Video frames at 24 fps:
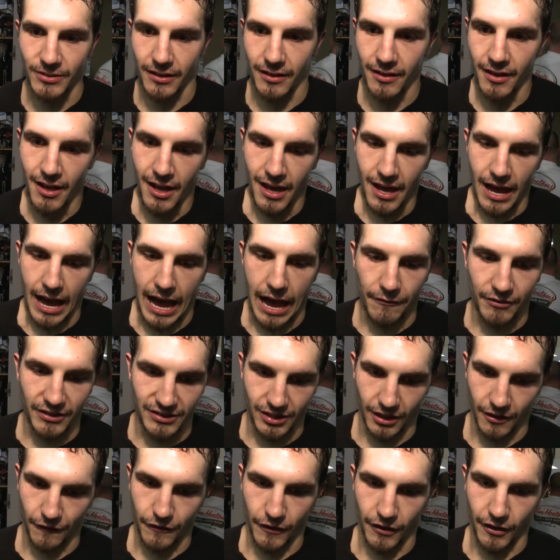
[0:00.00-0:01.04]
And
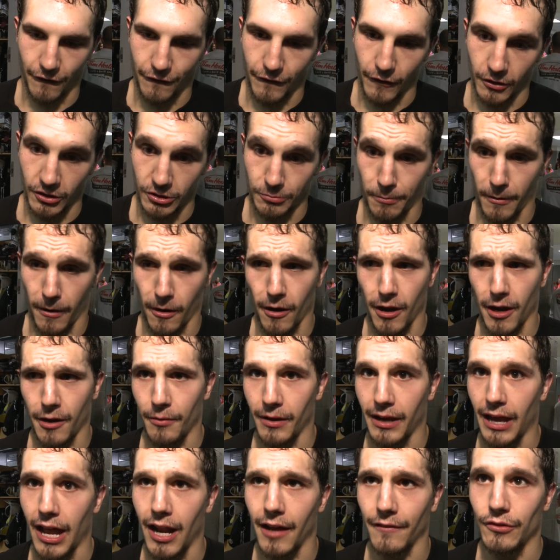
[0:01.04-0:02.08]
obviously for the first period,
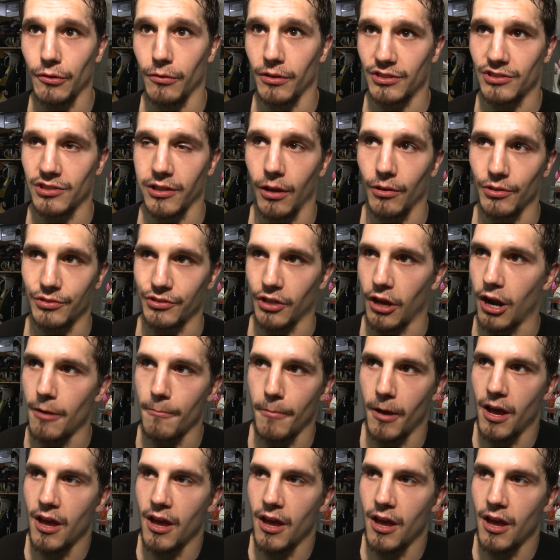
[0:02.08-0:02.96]
we got off to a slow start.